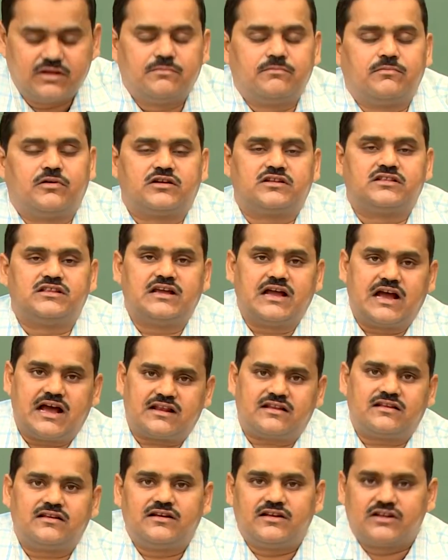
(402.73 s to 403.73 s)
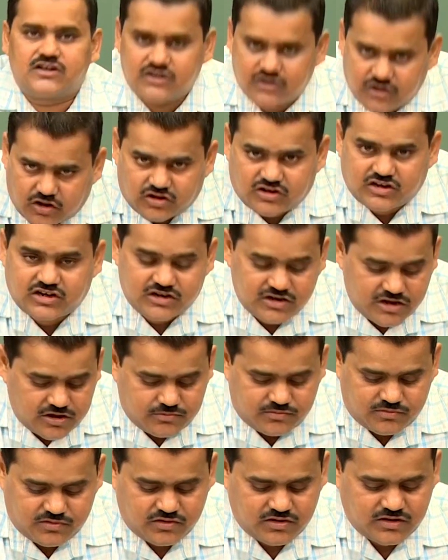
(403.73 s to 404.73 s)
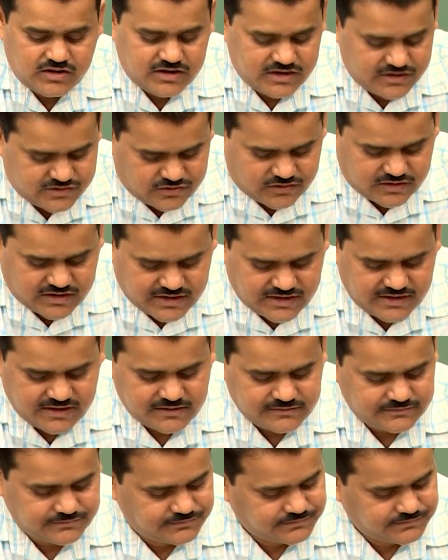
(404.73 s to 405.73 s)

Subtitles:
but they are non-renewable. It's okay?